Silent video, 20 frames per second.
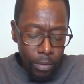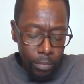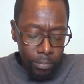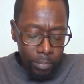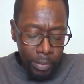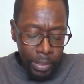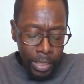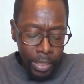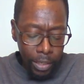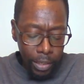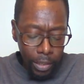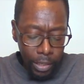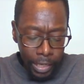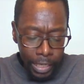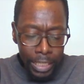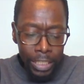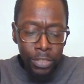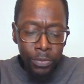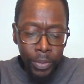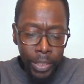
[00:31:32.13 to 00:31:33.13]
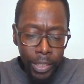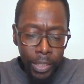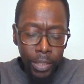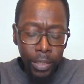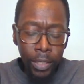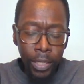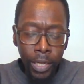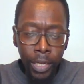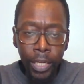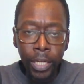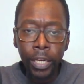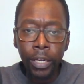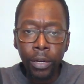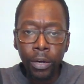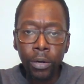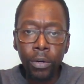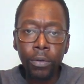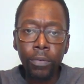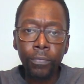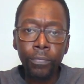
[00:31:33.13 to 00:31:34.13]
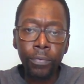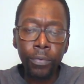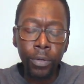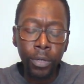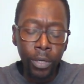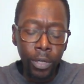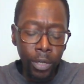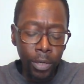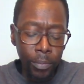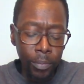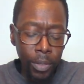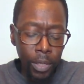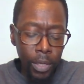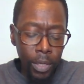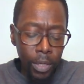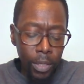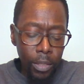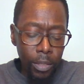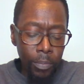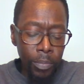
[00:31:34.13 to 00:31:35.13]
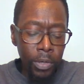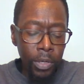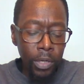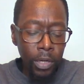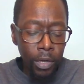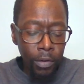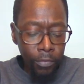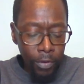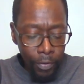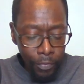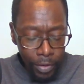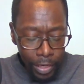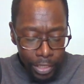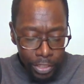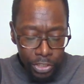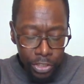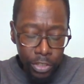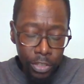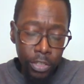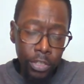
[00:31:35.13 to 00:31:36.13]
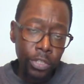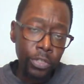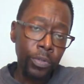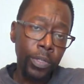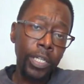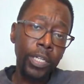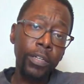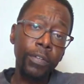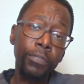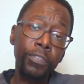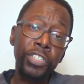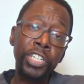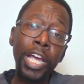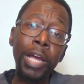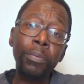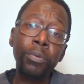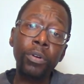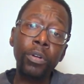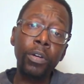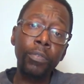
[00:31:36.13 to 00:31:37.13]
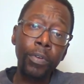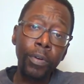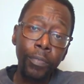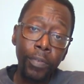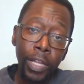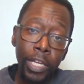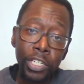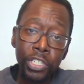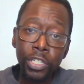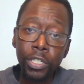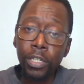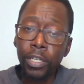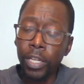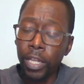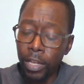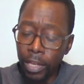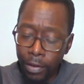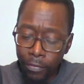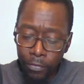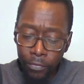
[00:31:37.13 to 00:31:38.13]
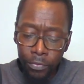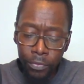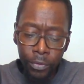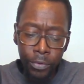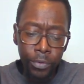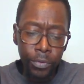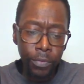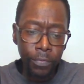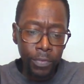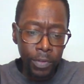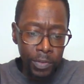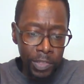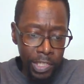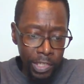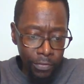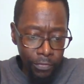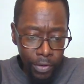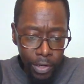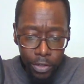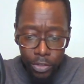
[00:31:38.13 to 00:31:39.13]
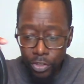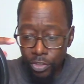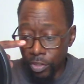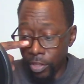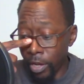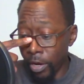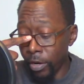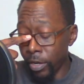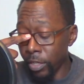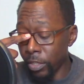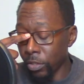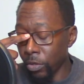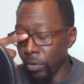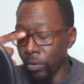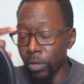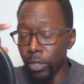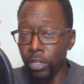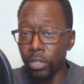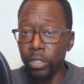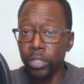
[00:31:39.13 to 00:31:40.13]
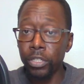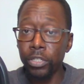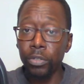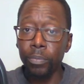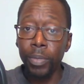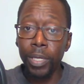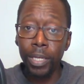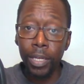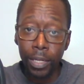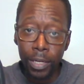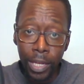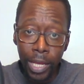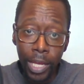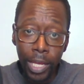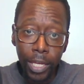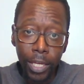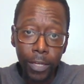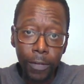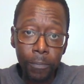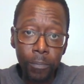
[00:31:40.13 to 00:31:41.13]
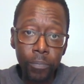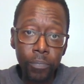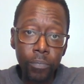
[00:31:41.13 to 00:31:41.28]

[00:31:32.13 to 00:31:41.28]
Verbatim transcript: But as we again know from the book of Revelation, the 20th chapter of Revelation, the 11th through the 15th verse, there is going to be a day